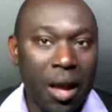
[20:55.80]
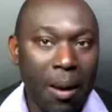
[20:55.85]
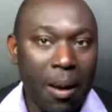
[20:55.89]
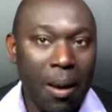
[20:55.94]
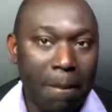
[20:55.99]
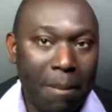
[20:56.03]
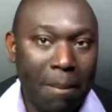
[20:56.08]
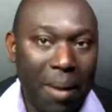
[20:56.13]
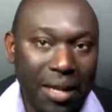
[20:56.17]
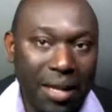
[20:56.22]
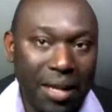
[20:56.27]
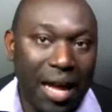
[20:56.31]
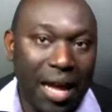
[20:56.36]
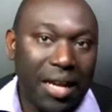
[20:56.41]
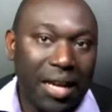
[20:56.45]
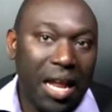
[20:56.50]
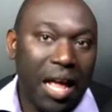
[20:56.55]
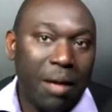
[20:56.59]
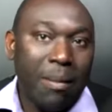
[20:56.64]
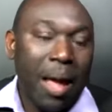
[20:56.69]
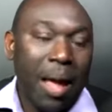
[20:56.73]
my
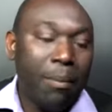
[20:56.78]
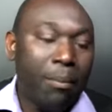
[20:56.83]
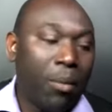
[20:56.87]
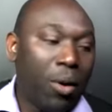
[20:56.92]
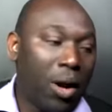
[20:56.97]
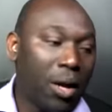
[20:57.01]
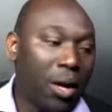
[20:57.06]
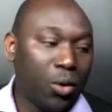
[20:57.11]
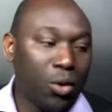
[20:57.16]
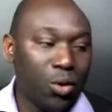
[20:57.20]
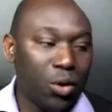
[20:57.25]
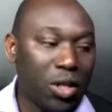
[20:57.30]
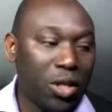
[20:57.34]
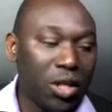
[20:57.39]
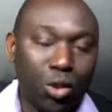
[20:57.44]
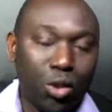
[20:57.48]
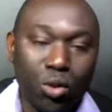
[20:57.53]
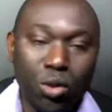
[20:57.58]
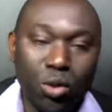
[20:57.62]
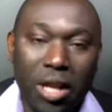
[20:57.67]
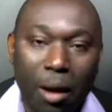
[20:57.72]
dad and my mom
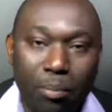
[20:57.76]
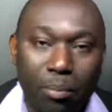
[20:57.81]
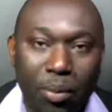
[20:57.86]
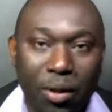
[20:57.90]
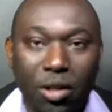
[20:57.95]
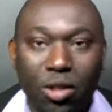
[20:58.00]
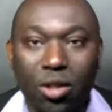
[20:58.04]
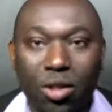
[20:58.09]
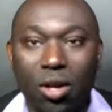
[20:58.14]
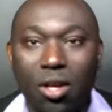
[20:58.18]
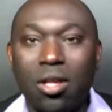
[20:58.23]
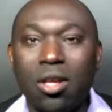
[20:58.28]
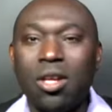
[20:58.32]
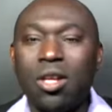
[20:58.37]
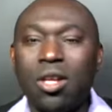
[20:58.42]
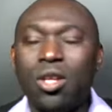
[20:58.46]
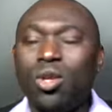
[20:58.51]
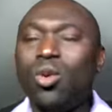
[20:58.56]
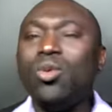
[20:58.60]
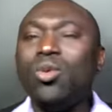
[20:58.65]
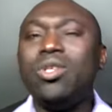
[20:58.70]
looking through their pictures
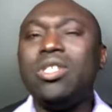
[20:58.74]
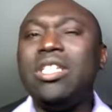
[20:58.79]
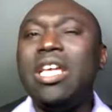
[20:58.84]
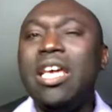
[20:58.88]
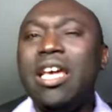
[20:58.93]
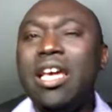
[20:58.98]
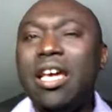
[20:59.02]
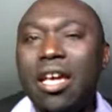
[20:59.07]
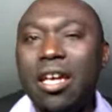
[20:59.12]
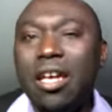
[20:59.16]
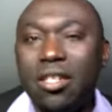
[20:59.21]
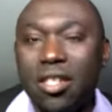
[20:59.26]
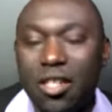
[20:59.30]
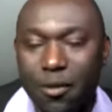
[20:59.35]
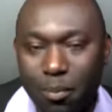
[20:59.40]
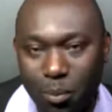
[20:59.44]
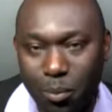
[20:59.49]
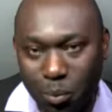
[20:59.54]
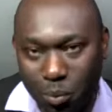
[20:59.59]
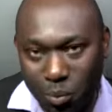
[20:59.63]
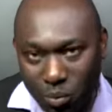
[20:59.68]
those days,
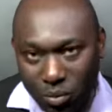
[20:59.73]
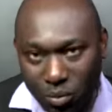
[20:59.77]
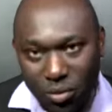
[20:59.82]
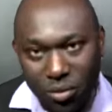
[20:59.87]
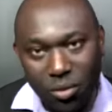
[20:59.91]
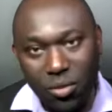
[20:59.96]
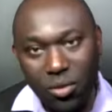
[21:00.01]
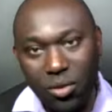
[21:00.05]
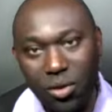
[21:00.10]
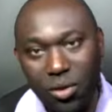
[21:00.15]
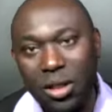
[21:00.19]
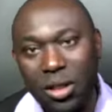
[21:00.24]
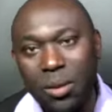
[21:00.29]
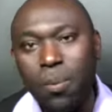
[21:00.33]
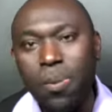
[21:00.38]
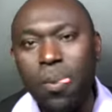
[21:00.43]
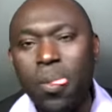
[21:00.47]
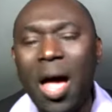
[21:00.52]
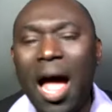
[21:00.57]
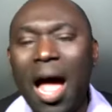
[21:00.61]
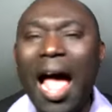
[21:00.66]

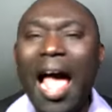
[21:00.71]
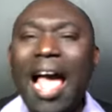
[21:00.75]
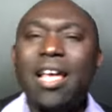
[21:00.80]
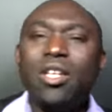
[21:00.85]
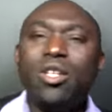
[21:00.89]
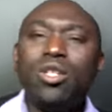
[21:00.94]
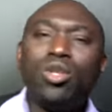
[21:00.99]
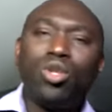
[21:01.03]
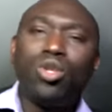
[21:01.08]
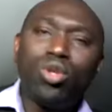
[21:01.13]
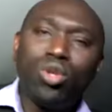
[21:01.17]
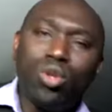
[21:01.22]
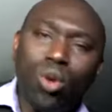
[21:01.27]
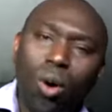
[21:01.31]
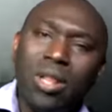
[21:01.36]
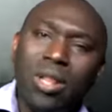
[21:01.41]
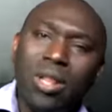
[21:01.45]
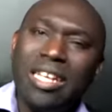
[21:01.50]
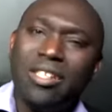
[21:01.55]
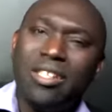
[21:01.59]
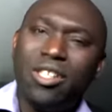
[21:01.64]
I
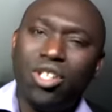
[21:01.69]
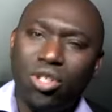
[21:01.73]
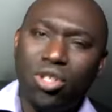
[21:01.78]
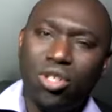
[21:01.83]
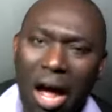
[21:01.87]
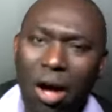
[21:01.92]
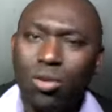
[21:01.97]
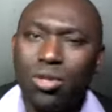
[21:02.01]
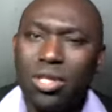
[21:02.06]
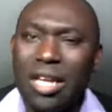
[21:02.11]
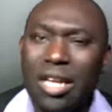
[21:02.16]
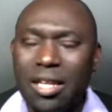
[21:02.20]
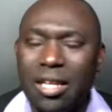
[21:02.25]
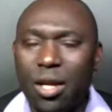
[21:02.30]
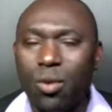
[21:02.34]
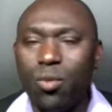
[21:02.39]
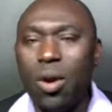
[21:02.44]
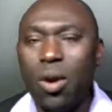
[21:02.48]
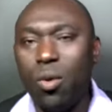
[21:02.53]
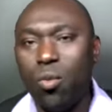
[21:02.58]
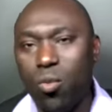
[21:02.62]
saw the trousers they
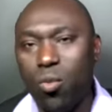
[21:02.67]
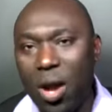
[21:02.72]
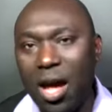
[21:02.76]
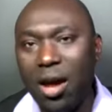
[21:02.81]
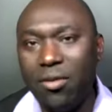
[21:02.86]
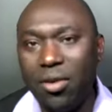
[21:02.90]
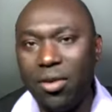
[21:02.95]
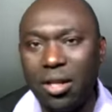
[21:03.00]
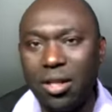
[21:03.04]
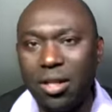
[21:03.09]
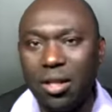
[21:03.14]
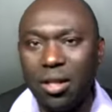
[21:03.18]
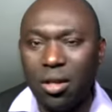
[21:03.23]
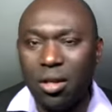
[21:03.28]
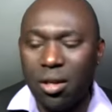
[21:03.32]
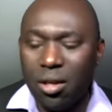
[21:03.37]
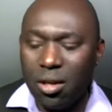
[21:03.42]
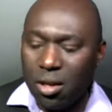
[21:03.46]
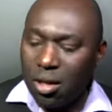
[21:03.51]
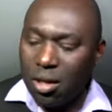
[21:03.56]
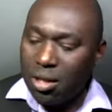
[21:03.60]
were wearing.
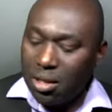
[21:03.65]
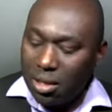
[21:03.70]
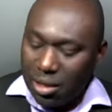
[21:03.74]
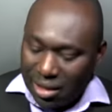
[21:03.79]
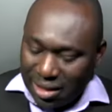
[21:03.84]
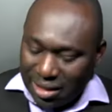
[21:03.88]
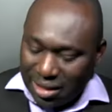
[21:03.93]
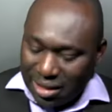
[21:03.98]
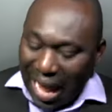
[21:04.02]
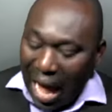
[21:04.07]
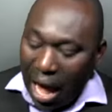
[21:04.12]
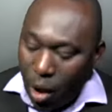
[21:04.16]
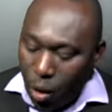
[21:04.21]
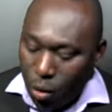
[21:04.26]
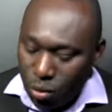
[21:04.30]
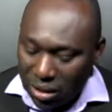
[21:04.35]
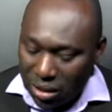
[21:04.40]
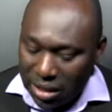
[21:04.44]
Down,